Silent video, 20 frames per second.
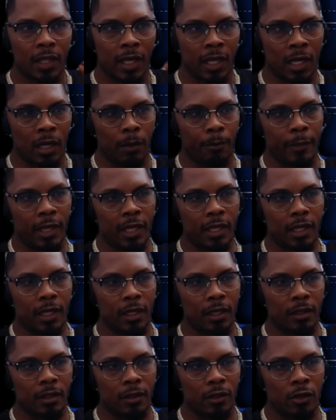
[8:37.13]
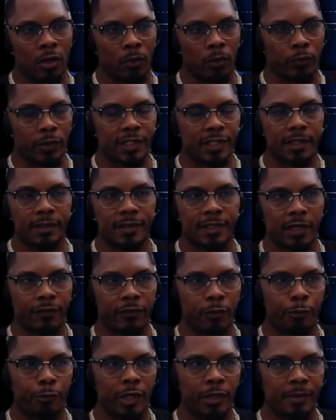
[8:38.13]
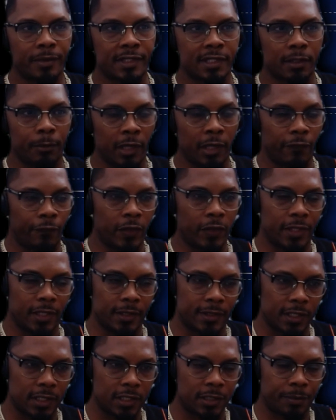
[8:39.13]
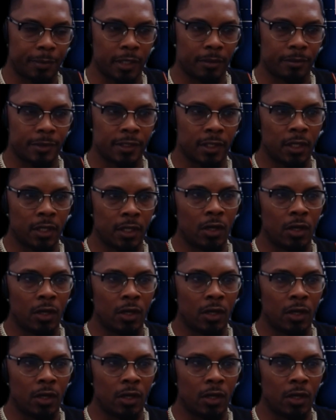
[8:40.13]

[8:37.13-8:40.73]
and I'm making, I'm risking 7 pips to make 56 pips.